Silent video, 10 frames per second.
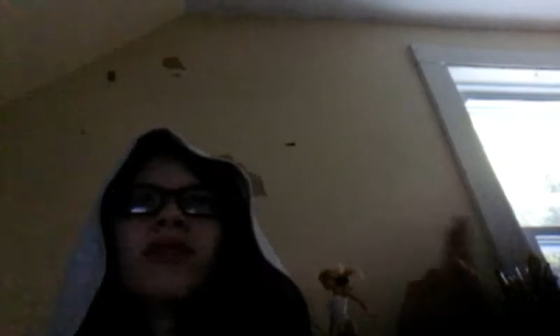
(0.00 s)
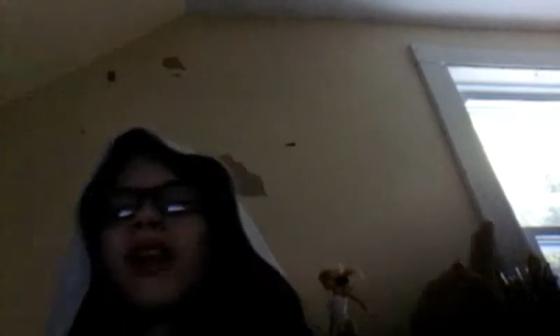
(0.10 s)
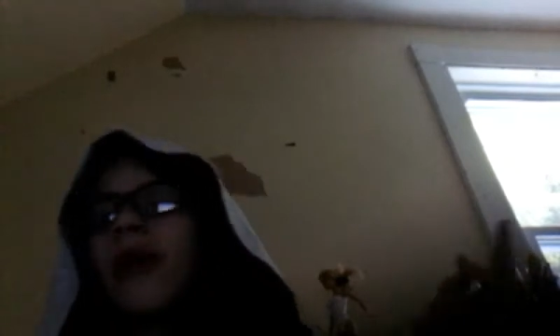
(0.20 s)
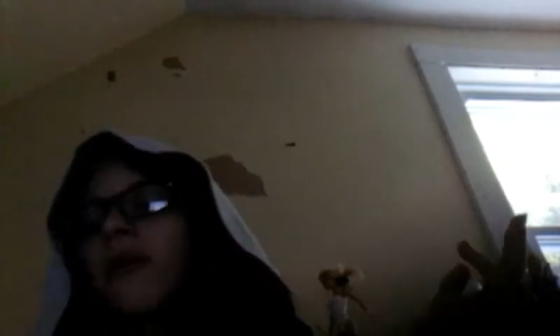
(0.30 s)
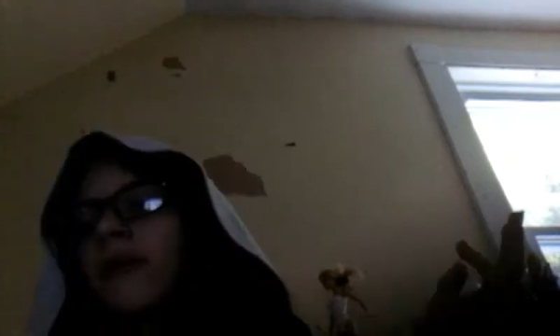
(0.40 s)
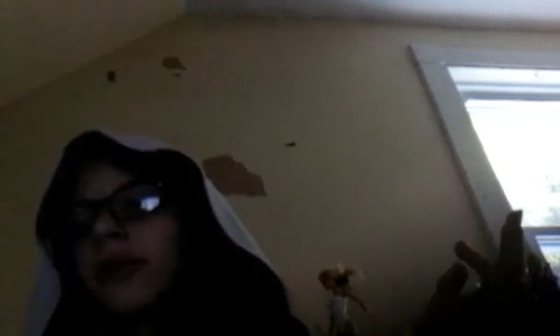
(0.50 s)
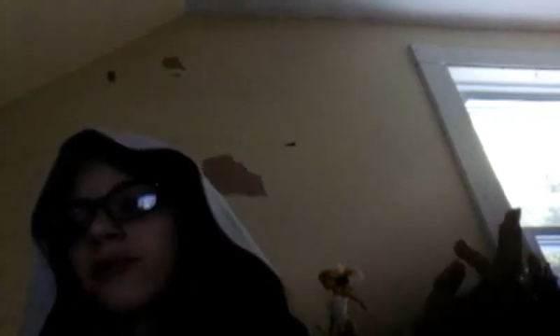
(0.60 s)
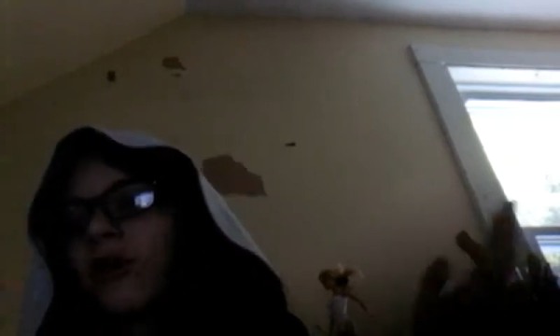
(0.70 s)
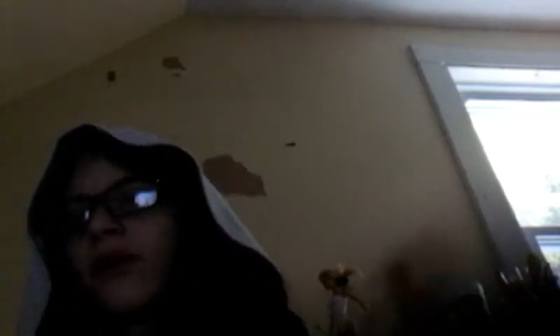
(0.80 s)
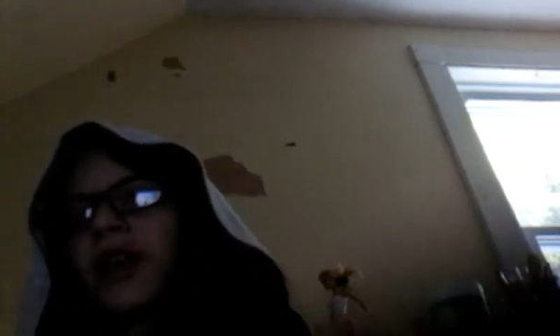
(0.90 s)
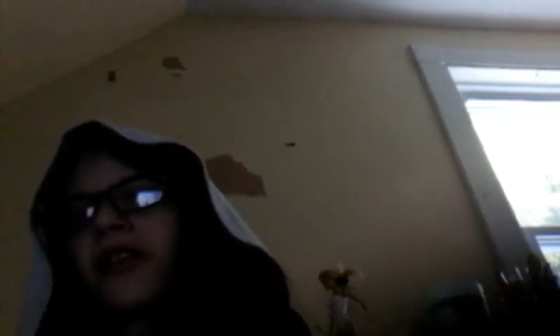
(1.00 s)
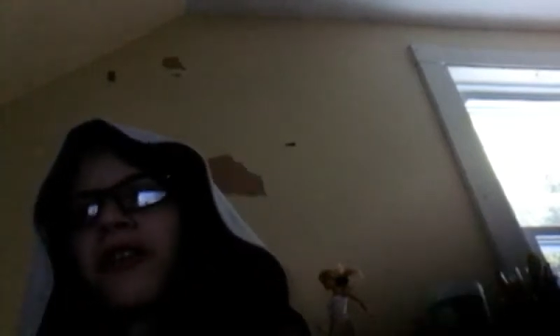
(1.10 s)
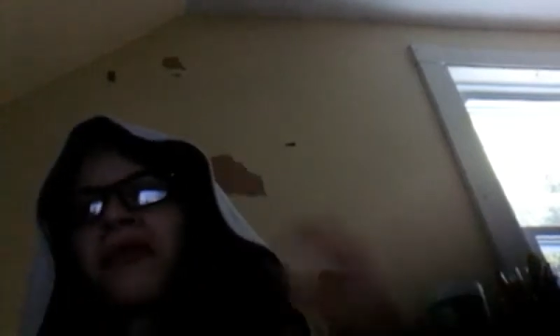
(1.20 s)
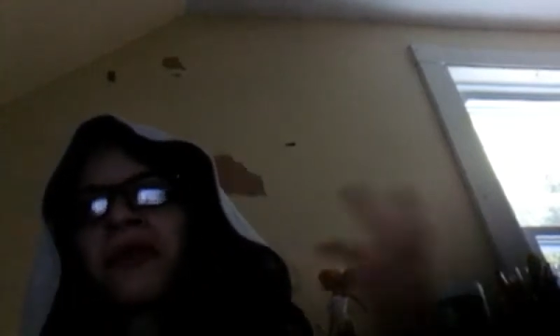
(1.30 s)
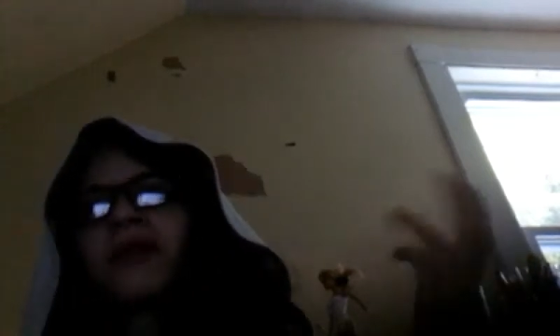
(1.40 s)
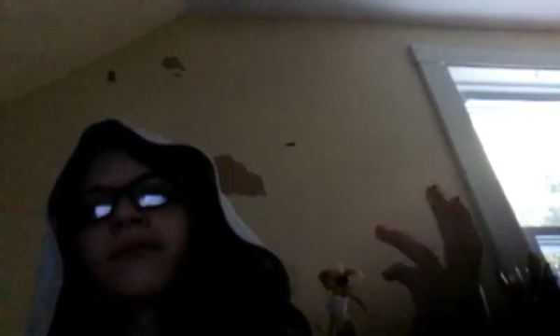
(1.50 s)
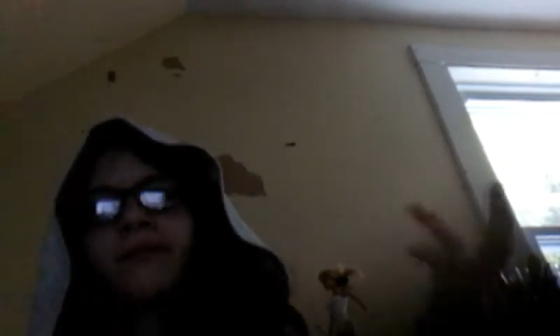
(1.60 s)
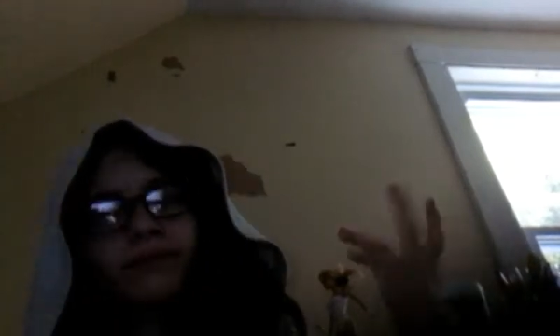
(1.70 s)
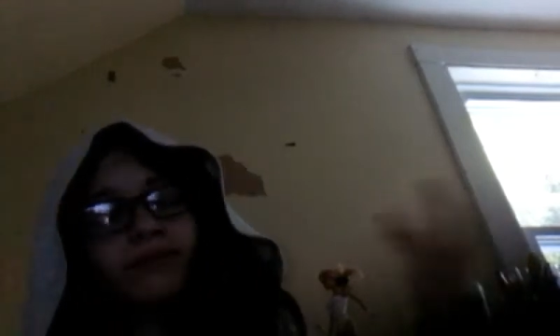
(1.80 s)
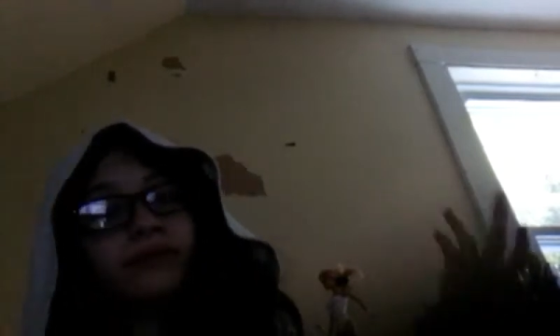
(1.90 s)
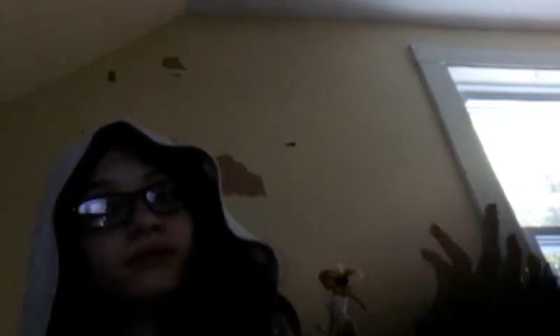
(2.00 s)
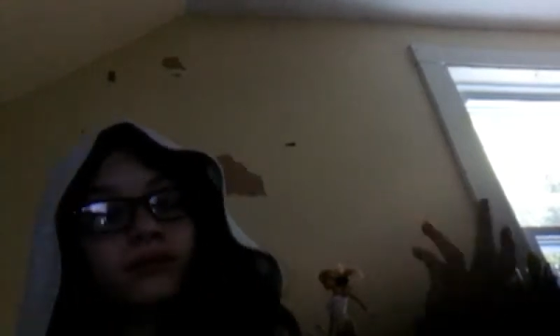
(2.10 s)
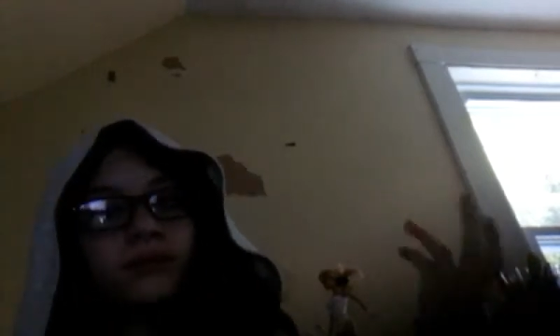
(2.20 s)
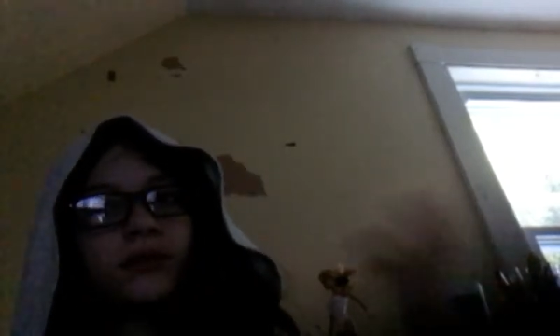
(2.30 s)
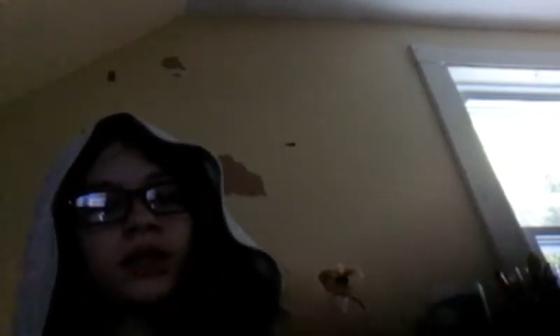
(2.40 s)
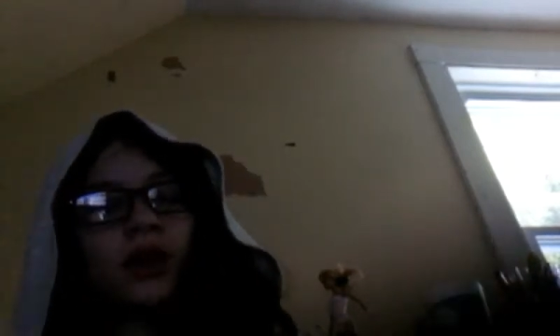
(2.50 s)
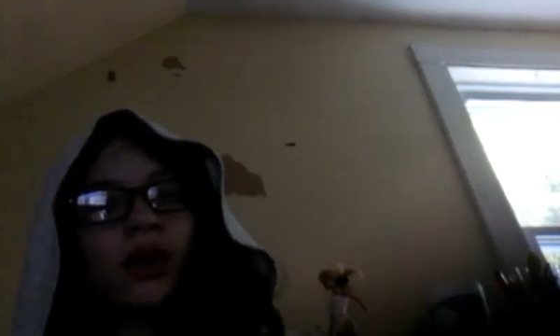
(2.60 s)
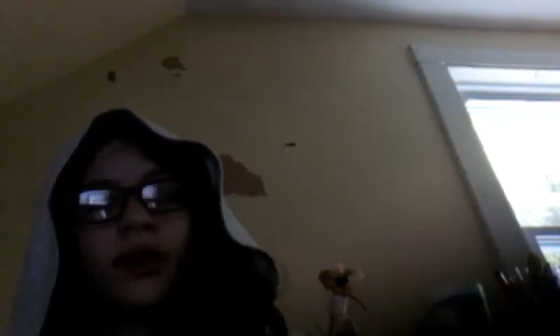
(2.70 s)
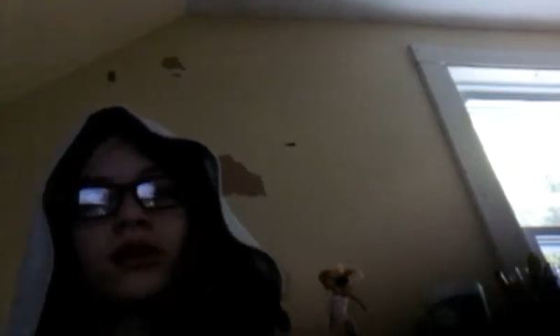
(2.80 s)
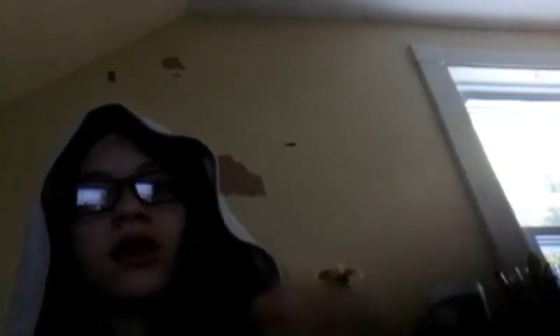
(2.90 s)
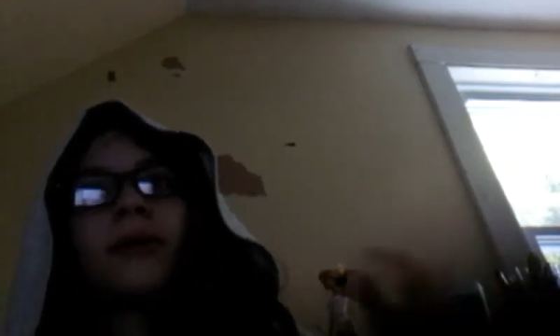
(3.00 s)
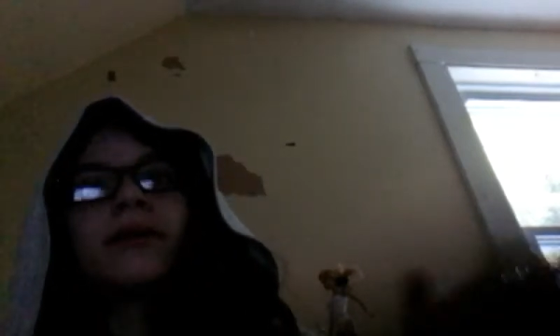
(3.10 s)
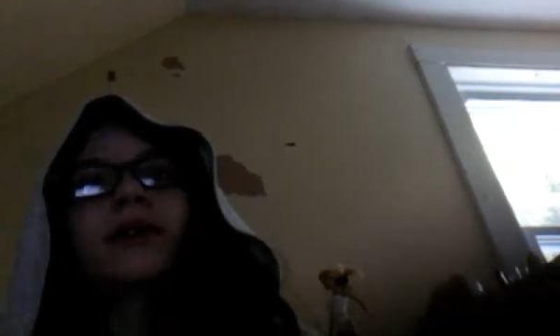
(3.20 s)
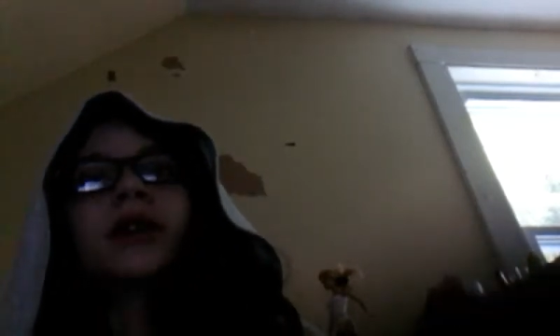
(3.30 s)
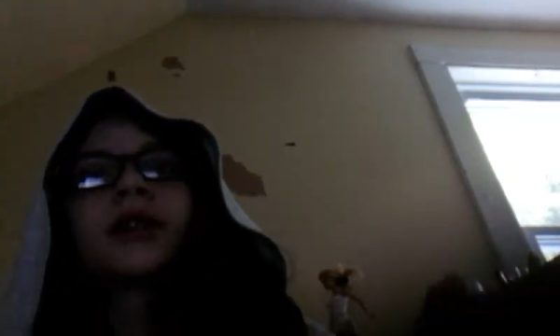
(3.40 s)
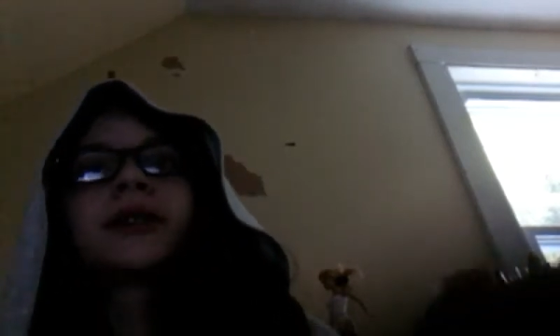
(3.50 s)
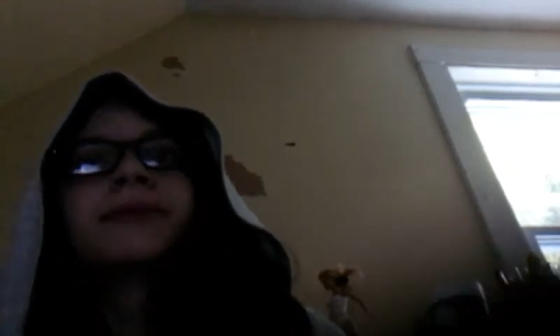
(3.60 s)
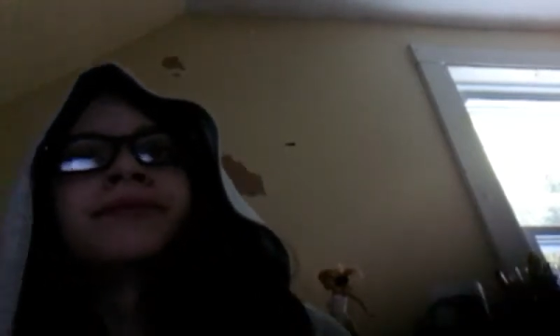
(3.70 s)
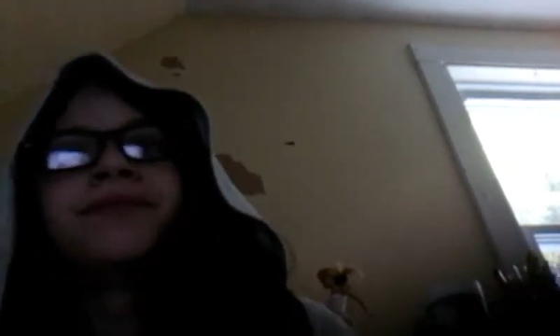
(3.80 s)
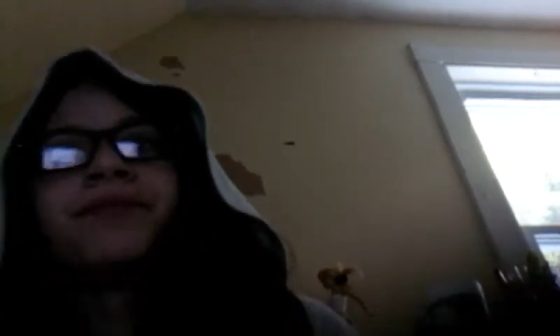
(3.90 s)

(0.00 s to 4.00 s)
what I got Walmart's more regular than sorry shopping vlogs.